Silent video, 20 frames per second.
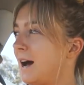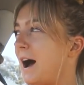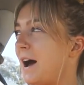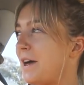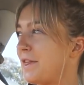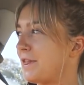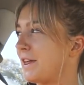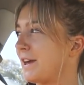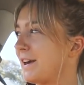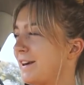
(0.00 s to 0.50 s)

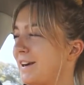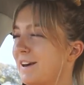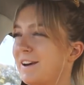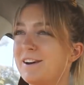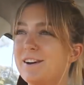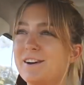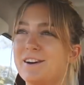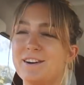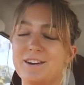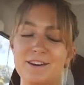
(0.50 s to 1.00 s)
I think.
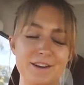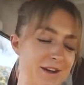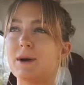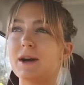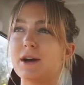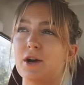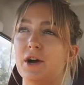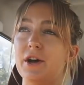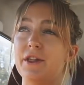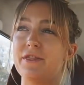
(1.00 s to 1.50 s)
Anyway, so
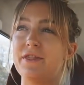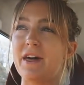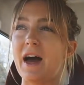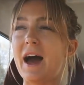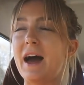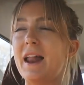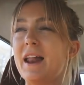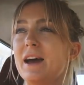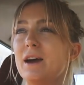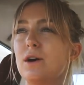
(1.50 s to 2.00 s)
I got
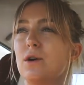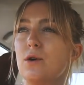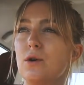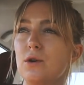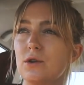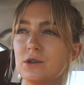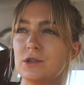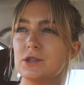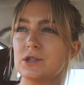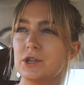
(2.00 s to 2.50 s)
that. I
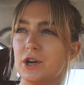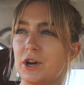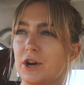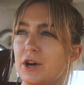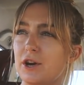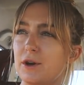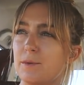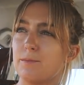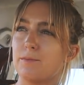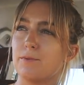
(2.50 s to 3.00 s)

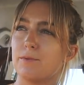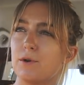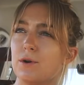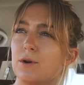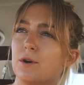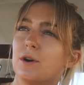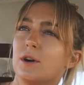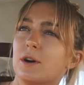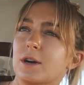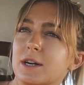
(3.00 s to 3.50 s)
also
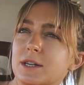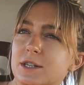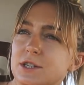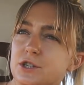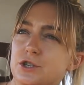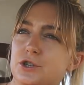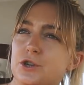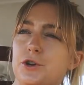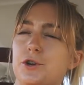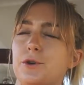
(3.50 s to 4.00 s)
brought
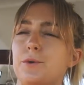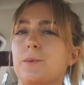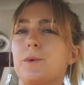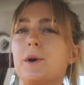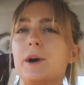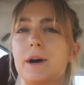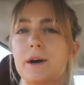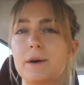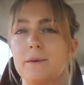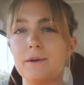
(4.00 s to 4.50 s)
to
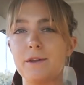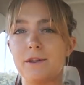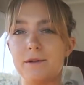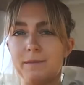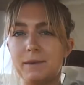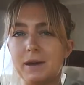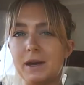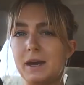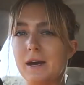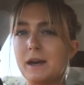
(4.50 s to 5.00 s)
work with
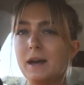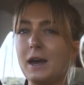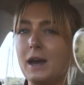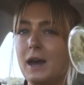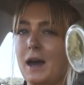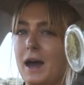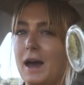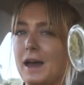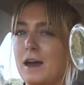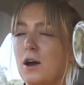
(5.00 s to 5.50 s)
me
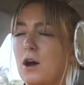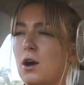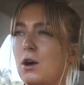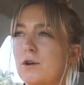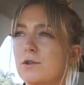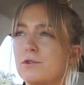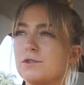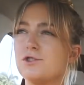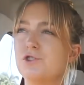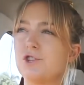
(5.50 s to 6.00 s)
a
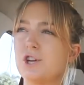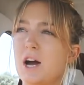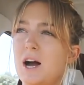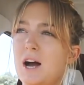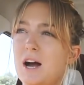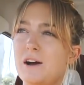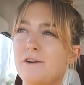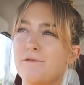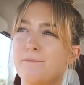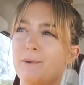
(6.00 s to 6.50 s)
whole
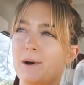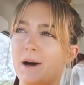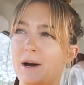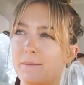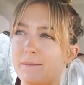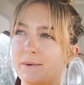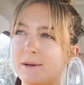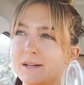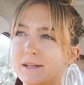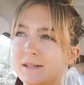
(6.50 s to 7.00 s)
jar of
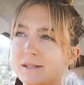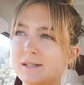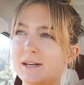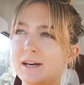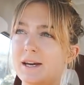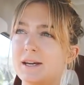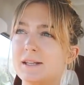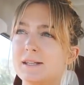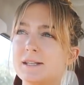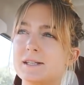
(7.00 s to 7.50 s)
pumpkin
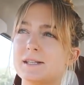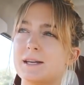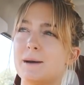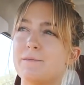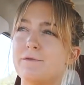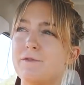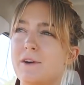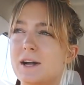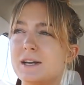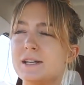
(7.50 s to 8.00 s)
seeds because
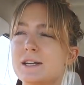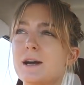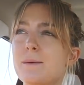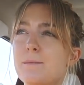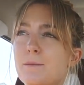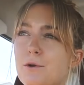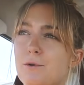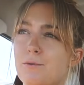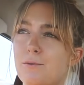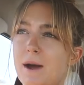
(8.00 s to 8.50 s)
I'm finding
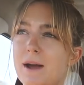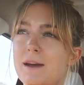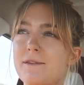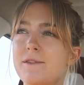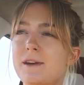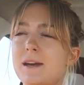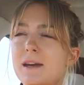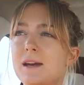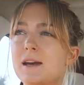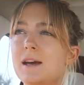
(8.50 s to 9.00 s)
I'm
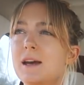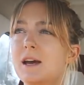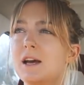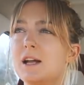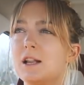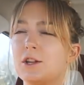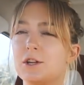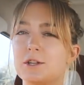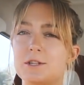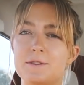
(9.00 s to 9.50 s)

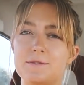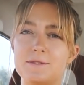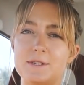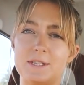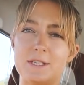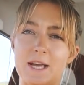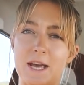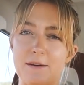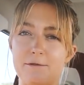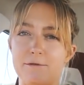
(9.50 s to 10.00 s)
craving lots of
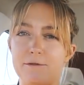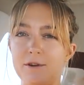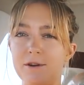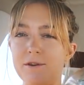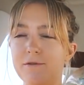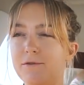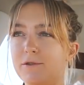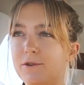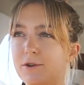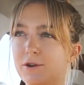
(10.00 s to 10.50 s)

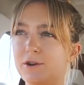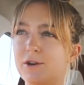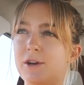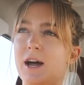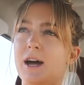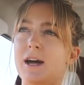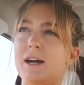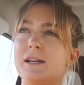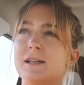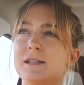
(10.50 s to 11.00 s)
savory food,
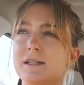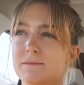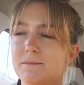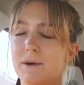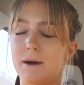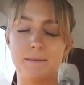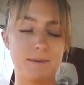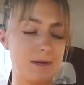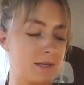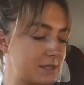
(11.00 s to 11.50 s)
and
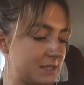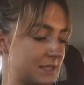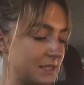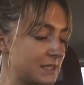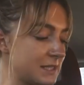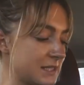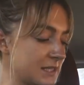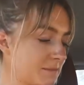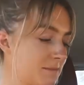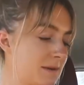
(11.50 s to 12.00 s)
pumpkin
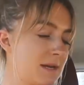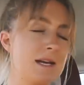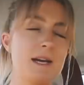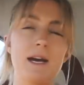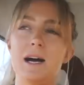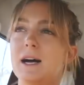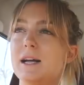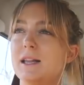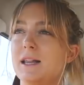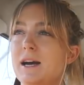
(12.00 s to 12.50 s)
seeds to me
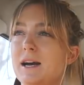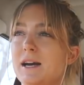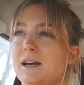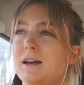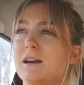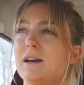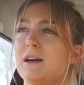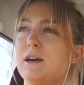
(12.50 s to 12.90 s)
are like